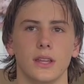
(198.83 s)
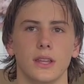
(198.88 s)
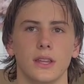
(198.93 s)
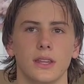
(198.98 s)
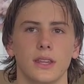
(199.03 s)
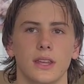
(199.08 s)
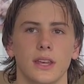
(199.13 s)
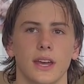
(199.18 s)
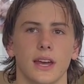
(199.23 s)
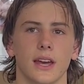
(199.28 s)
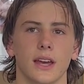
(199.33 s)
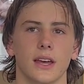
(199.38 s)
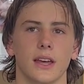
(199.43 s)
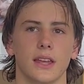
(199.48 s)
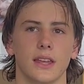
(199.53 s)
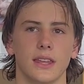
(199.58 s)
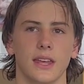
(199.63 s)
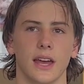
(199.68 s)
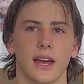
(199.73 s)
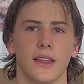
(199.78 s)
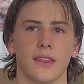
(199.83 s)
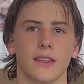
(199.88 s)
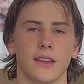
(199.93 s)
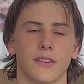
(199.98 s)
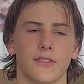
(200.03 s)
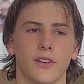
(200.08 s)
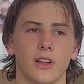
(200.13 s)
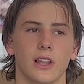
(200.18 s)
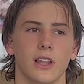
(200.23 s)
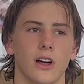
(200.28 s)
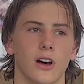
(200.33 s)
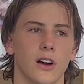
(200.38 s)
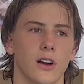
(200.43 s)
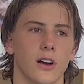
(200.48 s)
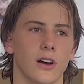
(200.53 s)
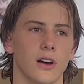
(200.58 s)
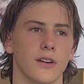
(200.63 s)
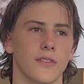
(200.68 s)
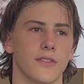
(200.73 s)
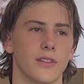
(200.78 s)
Yeah, I think for a
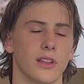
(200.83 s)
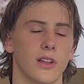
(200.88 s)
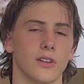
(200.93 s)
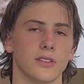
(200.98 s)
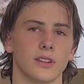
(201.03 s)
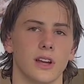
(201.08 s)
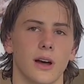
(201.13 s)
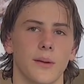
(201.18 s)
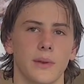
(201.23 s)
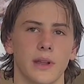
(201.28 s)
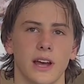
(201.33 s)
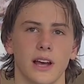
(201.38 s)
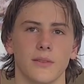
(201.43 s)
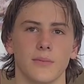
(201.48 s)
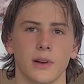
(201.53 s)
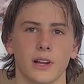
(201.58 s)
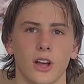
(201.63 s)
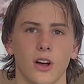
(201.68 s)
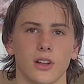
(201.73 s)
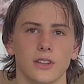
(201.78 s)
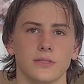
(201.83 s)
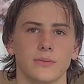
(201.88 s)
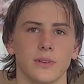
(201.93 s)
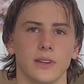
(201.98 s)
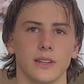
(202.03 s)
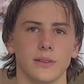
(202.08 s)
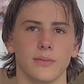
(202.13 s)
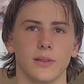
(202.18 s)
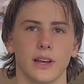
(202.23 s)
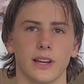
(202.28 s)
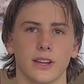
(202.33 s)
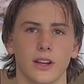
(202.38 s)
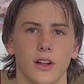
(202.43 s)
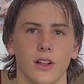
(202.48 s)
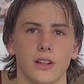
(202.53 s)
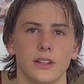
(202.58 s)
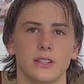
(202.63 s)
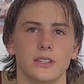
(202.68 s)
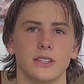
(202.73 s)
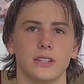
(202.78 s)
long time now, my goal has been to play
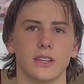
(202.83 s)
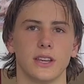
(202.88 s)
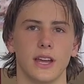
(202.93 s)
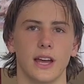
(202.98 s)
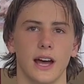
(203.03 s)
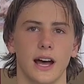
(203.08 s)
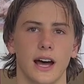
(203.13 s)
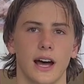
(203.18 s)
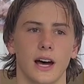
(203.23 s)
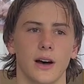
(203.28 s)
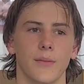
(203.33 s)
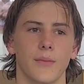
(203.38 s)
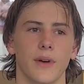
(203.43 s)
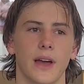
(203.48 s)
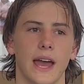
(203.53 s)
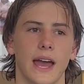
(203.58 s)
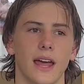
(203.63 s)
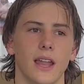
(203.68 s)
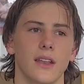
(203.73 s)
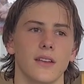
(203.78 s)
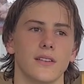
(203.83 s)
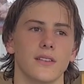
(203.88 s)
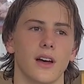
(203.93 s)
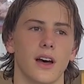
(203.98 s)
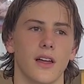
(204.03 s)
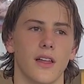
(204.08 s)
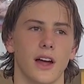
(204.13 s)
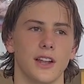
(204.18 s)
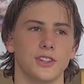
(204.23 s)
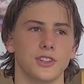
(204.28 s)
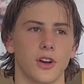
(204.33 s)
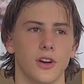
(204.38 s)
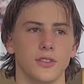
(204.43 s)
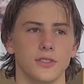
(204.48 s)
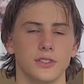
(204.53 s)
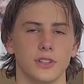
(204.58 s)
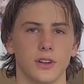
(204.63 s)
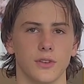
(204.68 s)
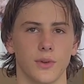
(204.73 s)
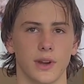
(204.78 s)
college, and I chose
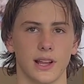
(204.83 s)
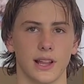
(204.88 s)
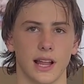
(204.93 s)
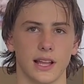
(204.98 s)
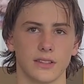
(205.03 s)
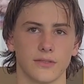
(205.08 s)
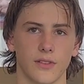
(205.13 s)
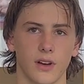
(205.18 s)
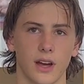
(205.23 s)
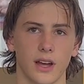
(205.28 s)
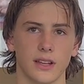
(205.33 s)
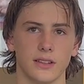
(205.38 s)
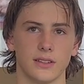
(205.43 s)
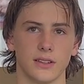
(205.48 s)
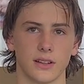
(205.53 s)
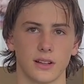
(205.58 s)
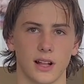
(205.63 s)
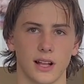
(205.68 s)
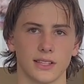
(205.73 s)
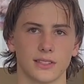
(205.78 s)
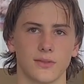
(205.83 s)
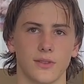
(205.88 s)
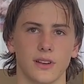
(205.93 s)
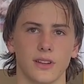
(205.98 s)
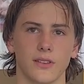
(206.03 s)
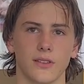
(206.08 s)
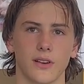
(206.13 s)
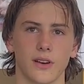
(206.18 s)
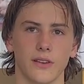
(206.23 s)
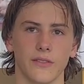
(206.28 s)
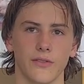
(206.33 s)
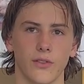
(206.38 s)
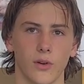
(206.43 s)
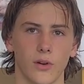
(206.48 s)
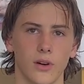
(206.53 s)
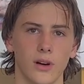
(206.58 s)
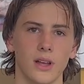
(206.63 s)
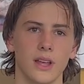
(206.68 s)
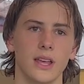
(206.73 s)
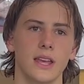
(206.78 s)
to reclassify to class
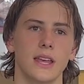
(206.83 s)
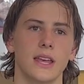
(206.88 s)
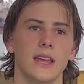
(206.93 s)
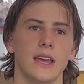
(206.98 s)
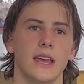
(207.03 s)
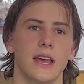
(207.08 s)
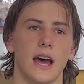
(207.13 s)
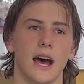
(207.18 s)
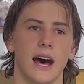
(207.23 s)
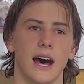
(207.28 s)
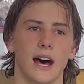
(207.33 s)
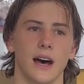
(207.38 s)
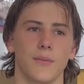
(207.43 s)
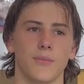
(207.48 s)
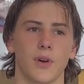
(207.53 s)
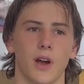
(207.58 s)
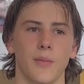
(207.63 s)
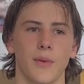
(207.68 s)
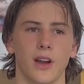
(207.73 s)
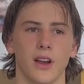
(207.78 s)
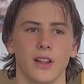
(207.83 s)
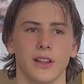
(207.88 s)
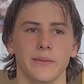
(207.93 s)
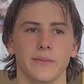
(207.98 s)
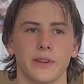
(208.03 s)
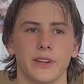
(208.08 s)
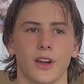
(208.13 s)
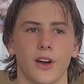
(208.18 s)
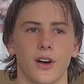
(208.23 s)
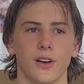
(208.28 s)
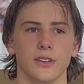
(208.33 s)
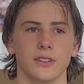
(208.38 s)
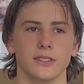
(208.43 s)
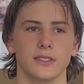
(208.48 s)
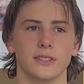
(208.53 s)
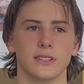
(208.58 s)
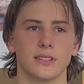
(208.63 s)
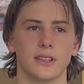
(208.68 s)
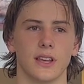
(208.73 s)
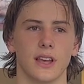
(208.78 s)
2024, primarily
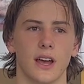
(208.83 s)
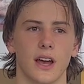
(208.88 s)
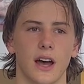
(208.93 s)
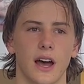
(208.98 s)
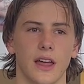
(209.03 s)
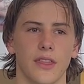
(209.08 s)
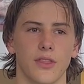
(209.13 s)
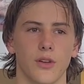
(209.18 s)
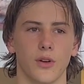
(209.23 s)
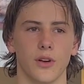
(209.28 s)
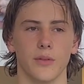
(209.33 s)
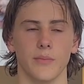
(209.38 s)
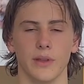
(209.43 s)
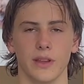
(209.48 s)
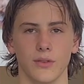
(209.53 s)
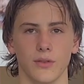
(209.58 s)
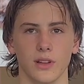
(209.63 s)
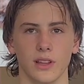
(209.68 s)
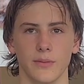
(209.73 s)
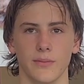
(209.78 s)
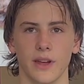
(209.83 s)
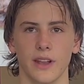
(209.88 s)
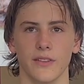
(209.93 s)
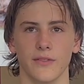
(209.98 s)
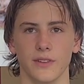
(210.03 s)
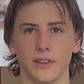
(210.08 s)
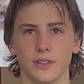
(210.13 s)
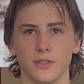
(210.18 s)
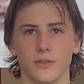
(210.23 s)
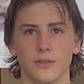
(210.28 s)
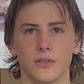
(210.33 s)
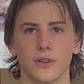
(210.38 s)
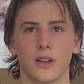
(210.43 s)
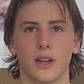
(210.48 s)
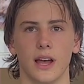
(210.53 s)
because I thought it'd be really beneficial